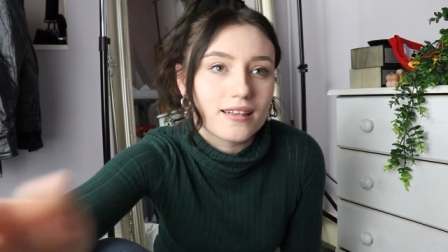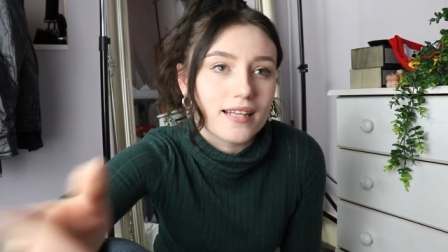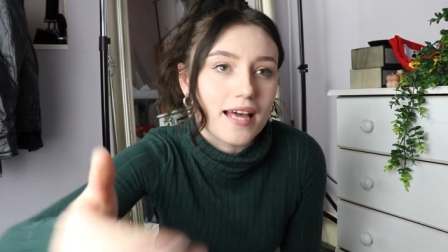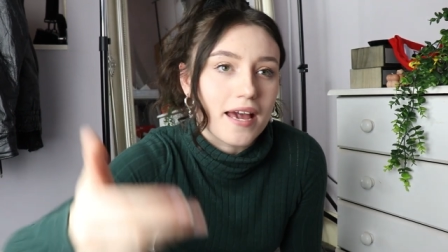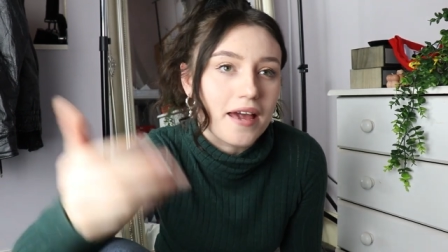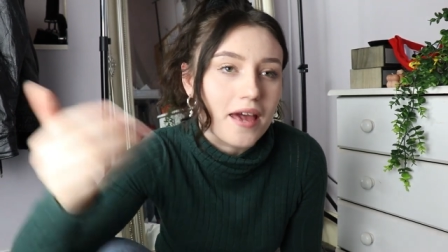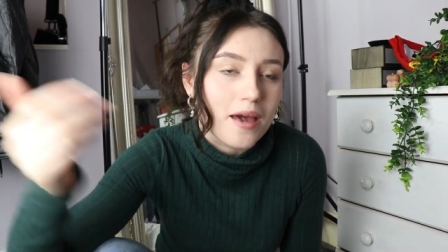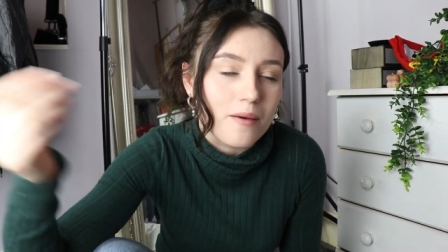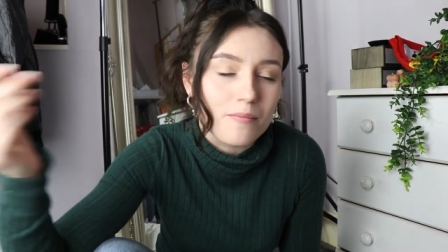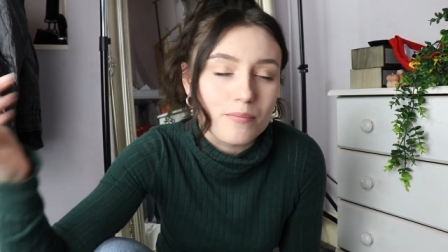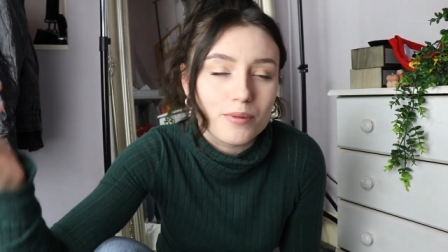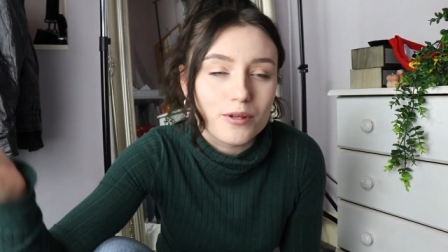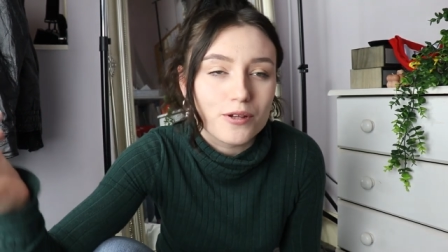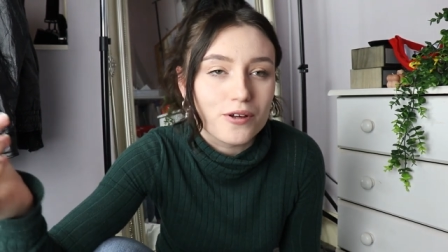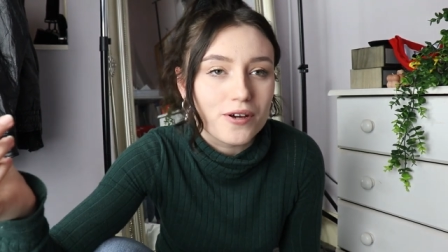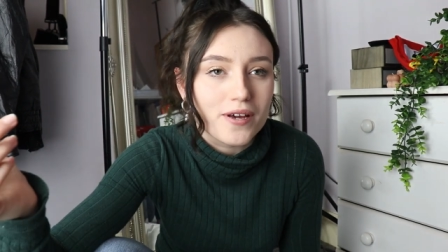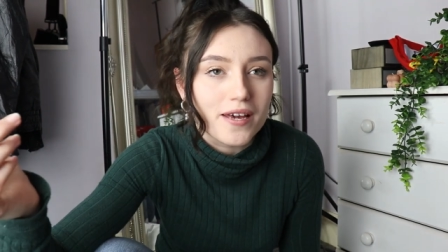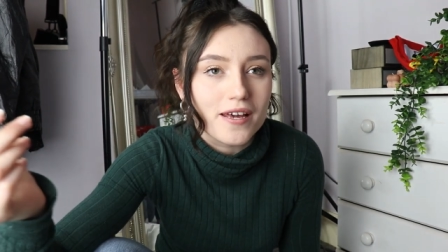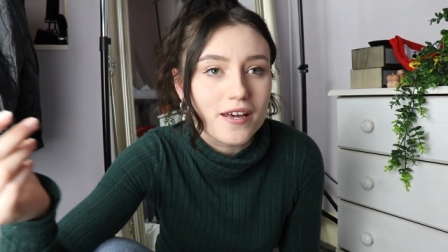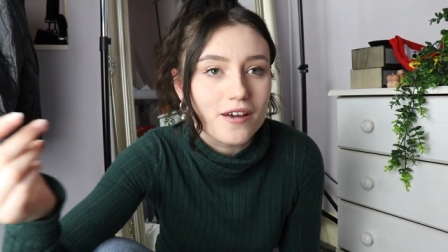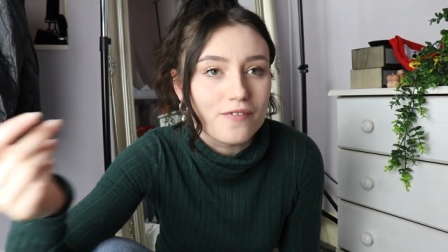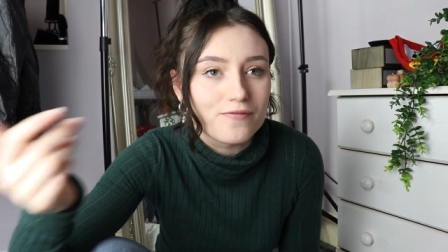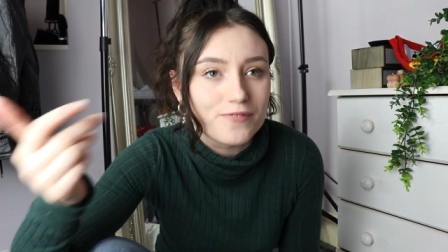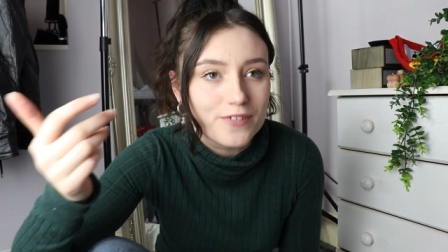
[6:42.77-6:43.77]
like
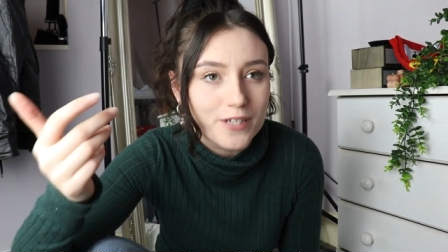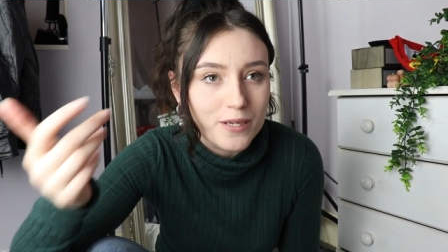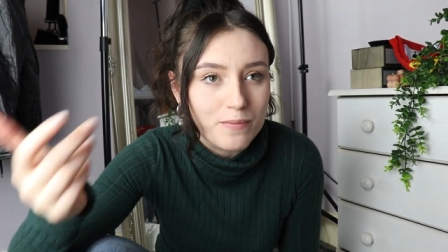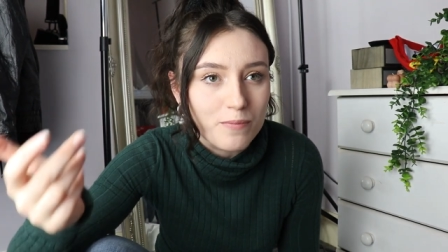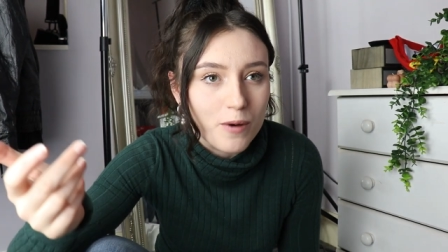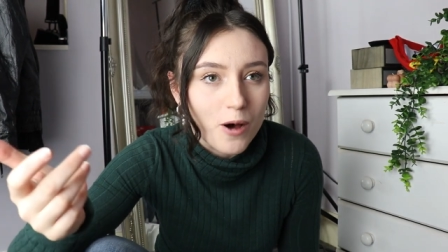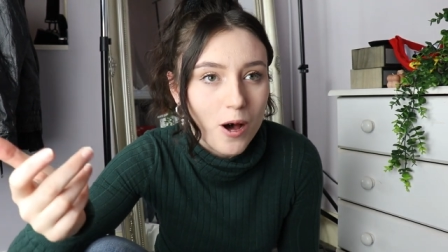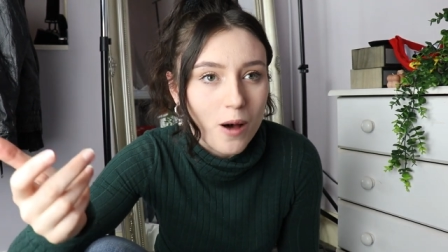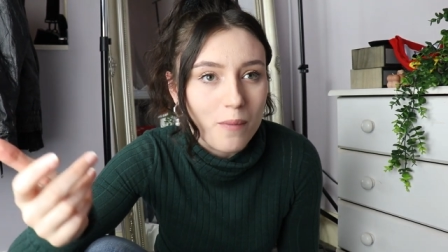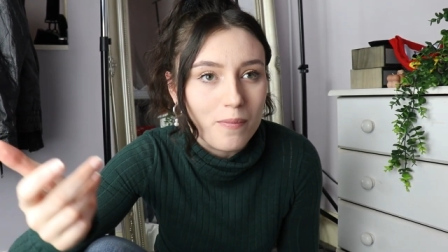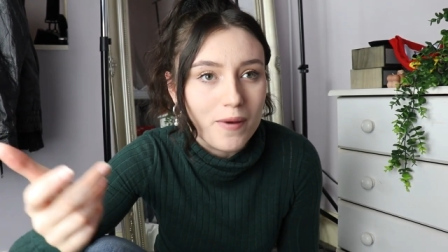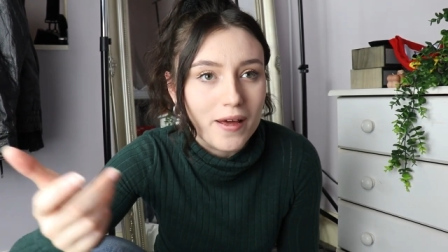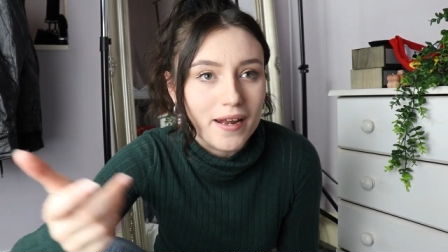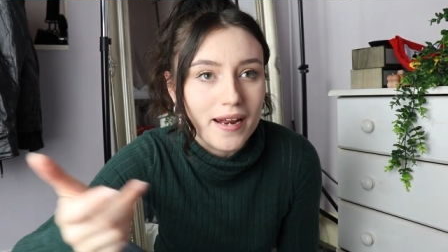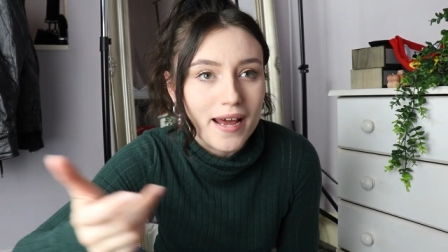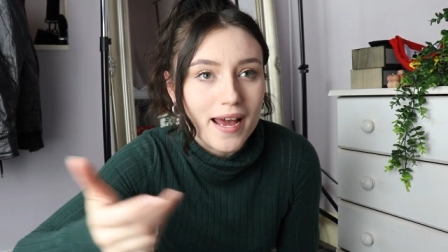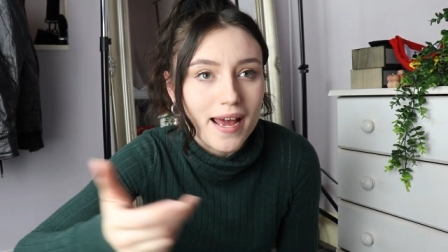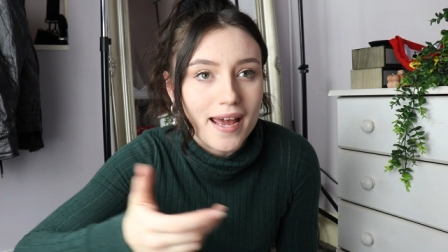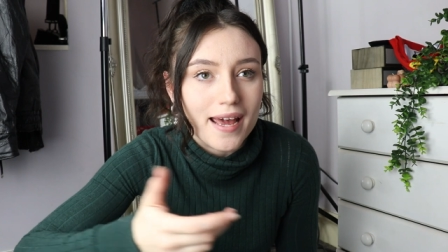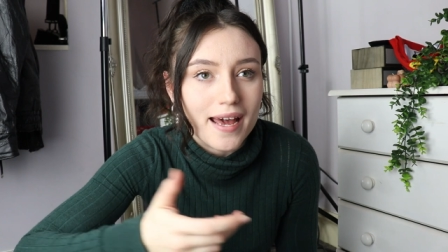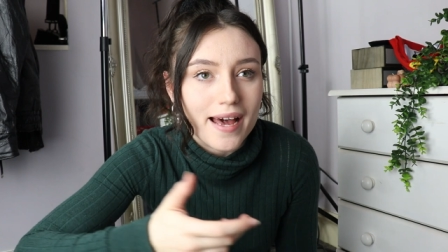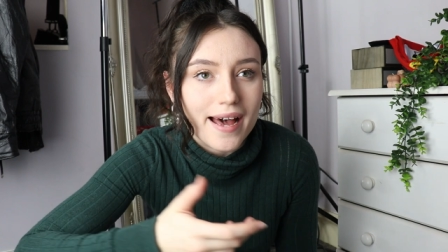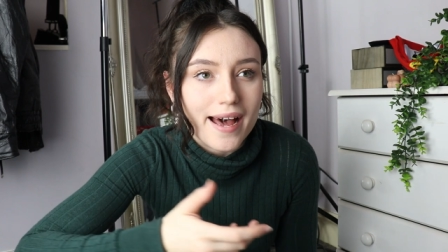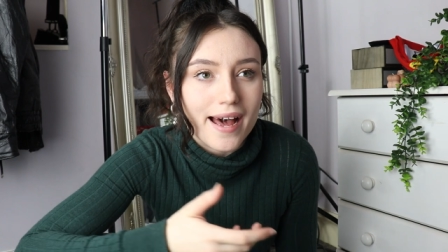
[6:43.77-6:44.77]
employee of Depop, and
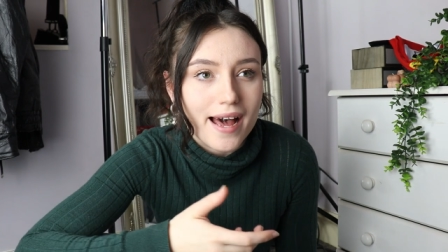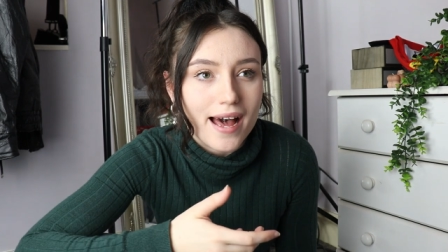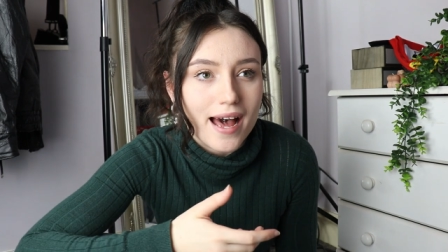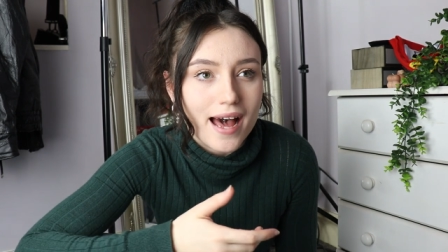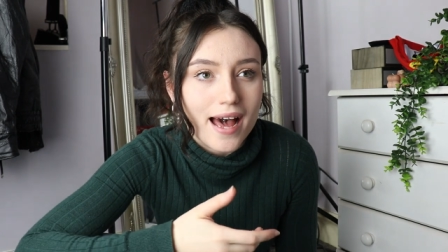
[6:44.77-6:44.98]
I,